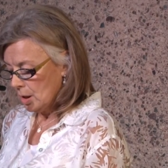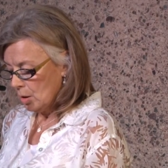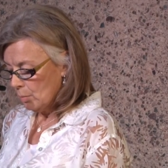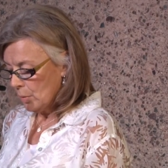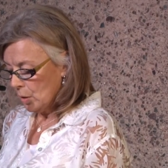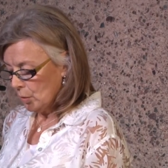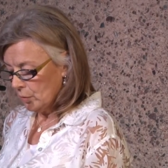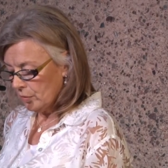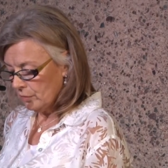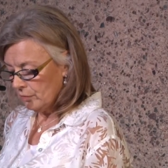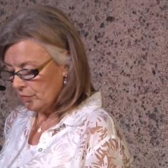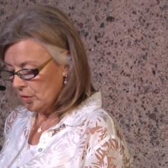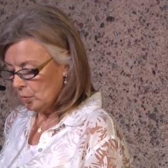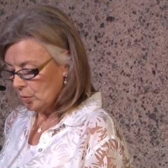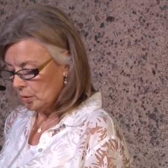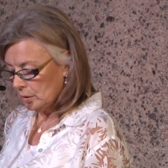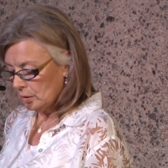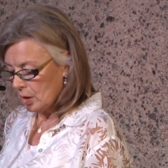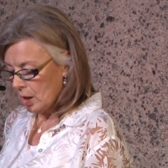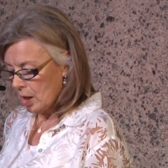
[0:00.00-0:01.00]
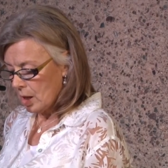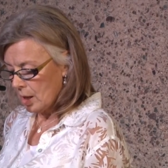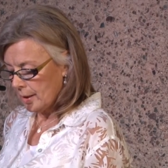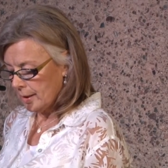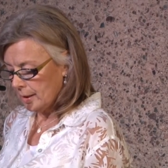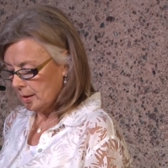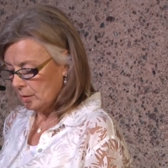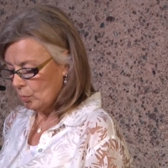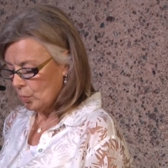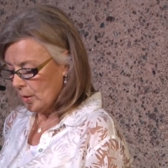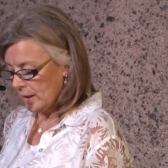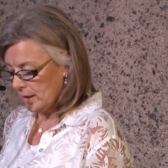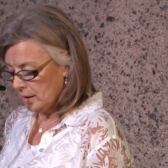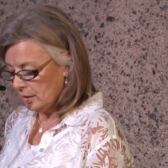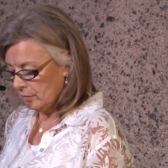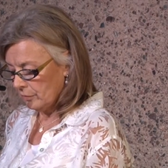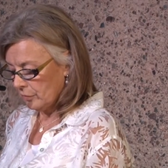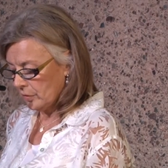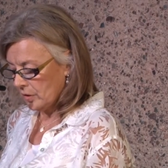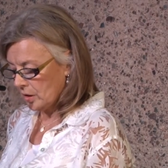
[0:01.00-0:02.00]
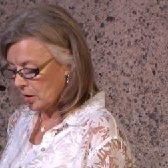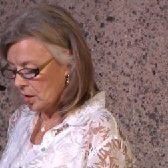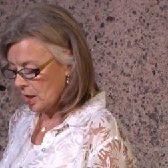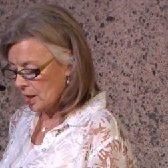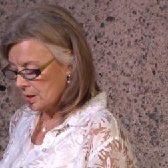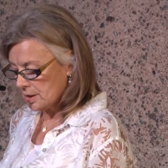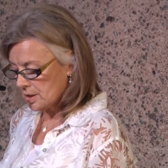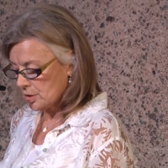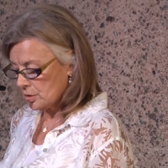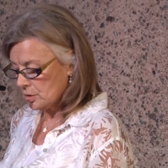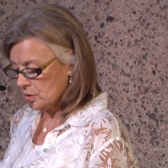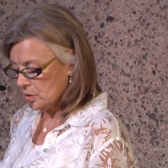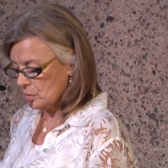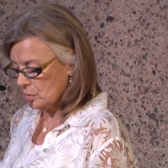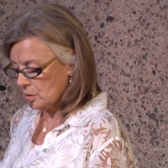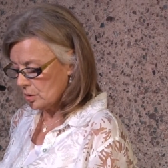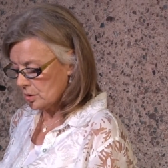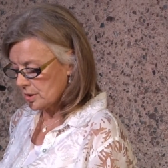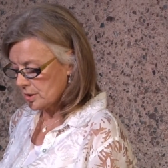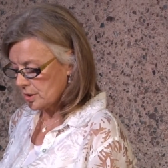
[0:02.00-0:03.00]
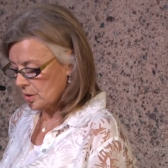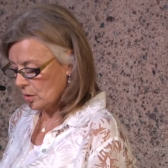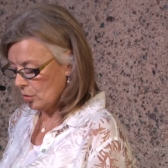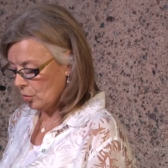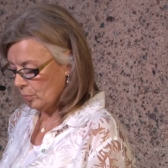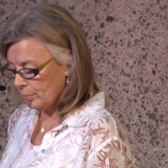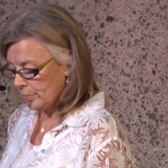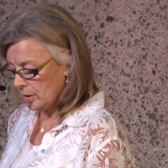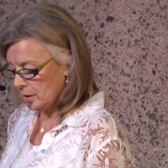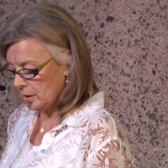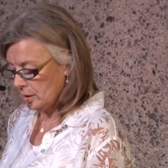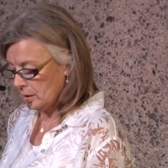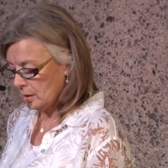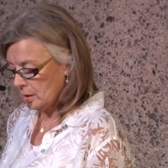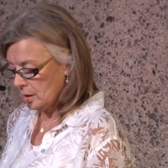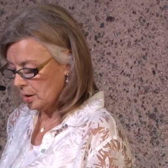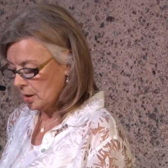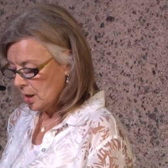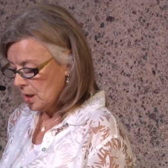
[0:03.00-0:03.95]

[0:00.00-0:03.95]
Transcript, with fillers: both of you in line, waiting for the concert doors to open.